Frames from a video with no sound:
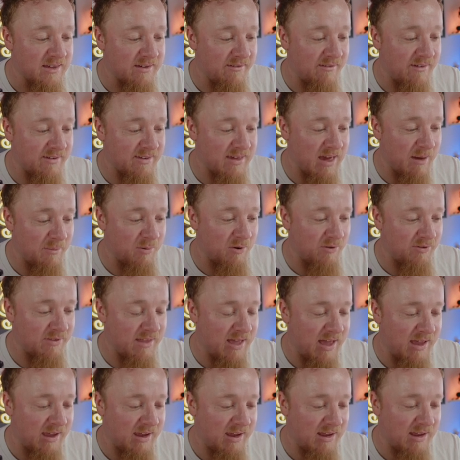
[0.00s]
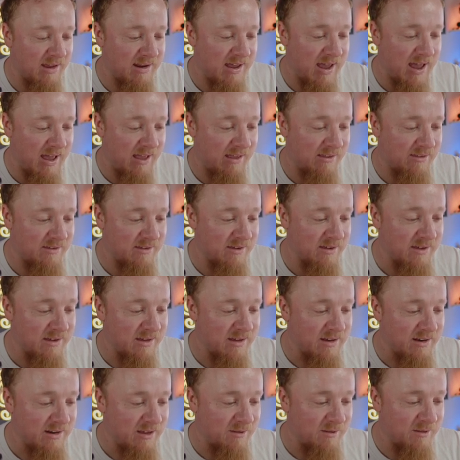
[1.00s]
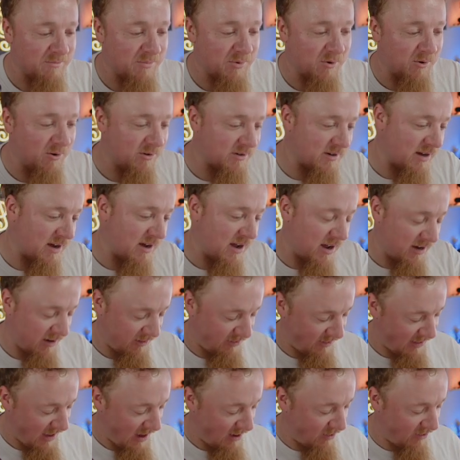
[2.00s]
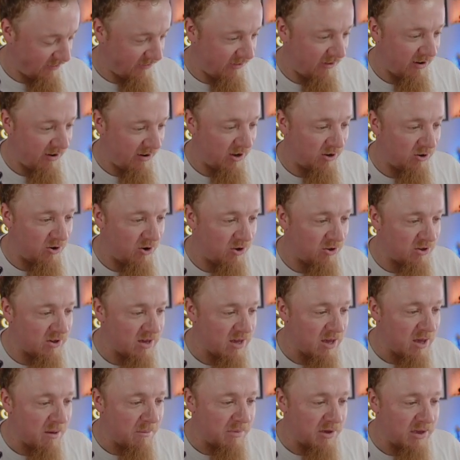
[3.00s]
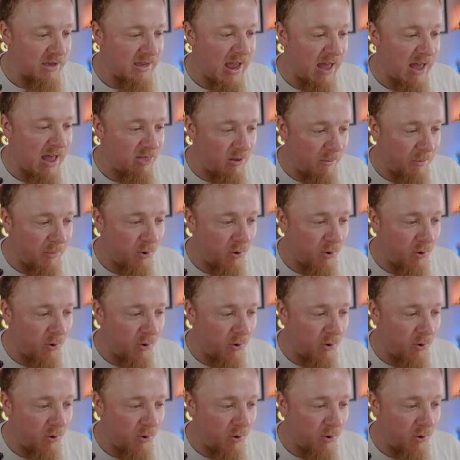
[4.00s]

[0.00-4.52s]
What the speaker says: So I tap on that, you can add this border. I think that looks very good. You get the